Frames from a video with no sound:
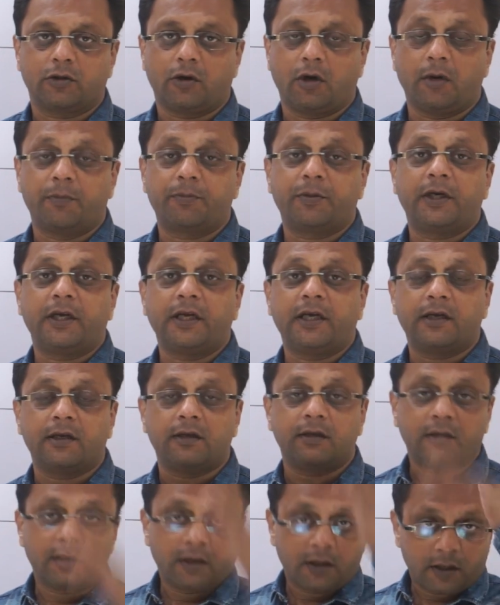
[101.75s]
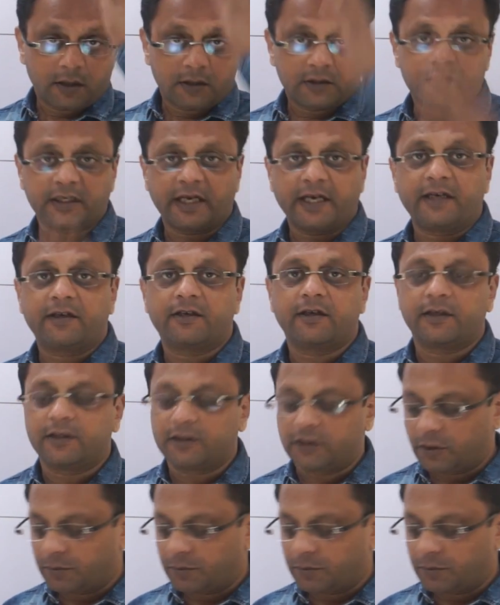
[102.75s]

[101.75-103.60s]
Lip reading: Optical center is